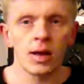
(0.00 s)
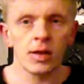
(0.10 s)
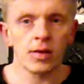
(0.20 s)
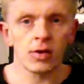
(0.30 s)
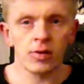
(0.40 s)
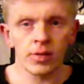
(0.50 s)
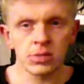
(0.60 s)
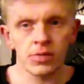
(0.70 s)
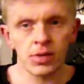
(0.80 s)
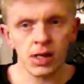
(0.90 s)
The quality
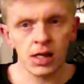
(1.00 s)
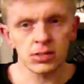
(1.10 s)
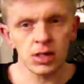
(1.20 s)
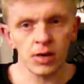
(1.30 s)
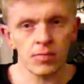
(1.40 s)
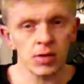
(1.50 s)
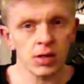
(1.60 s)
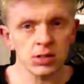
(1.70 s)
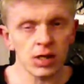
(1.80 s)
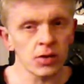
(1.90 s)
of the daytime, you can
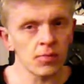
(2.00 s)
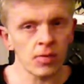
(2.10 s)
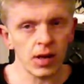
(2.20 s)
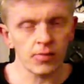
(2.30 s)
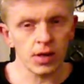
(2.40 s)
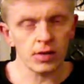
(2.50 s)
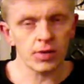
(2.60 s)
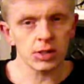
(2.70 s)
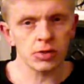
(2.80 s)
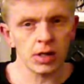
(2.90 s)
tell the number plate
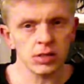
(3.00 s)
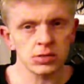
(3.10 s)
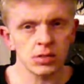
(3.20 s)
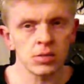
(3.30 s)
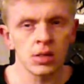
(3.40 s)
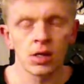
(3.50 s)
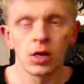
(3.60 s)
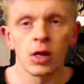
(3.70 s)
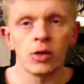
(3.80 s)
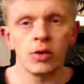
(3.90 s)
registration.
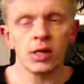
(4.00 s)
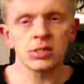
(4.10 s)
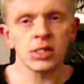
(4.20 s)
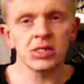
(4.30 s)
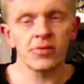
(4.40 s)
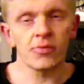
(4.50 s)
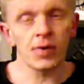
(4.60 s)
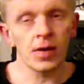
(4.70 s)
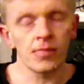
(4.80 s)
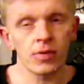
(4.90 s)
It's easy for
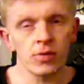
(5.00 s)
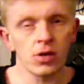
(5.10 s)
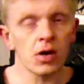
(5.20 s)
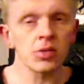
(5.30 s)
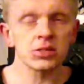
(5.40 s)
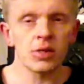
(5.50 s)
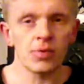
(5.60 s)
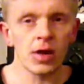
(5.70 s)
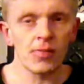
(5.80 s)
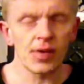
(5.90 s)
people, you can't see
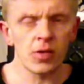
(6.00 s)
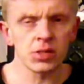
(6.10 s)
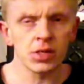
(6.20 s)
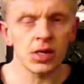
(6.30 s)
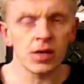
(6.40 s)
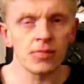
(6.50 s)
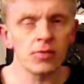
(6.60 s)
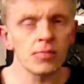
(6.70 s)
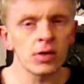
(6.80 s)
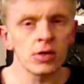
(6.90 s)
the person here,
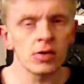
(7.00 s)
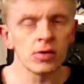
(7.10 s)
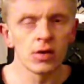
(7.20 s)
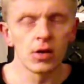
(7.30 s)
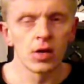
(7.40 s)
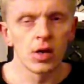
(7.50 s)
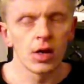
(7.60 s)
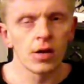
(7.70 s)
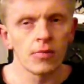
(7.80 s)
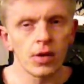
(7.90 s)
but when
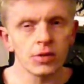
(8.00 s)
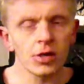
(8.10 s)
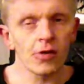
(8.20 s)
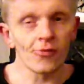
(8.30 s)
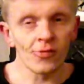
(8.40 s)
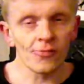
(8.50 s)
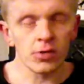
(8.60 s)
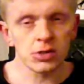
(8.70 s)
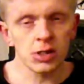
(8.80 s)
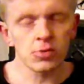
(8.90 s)
I was going through the
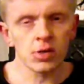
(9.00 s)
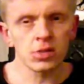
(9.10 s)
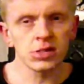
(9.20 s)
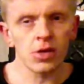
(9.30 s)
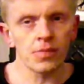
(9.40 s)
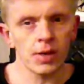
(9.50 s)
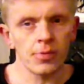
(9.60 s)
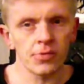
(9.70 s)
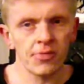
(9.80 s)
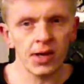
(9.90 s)
footage, I could tell
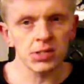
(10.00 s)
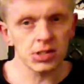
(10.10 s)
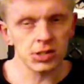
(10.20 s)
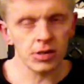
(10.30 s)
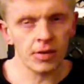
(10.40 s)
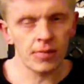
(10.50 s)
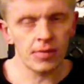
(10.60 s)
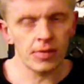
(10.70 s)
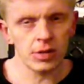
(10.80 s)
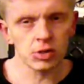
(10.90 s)
people's places
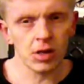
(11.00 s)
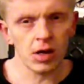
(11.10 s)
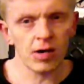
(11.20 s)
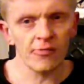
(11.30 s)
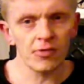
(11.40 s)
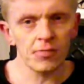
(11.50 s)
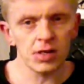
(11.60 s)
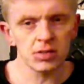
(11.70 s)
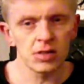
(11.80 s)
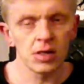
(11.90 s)
straight off from it.
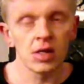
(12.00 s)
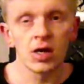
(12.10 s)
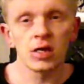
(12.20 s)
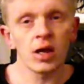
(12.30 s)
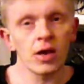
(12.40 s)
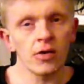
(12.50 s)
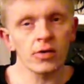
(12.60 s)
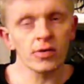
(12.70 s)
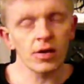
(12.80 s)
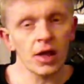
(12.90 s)
I
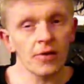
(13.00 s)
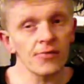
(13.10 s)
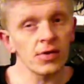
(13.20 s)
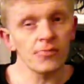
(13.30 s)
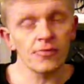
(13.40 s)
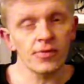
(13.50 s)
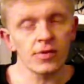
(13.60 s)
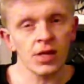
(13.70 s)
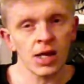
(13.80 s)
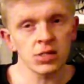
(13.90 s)
think the
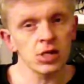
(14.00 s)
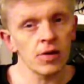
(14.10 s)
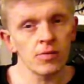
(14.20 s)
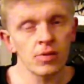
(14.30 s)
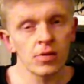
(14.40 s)
daytime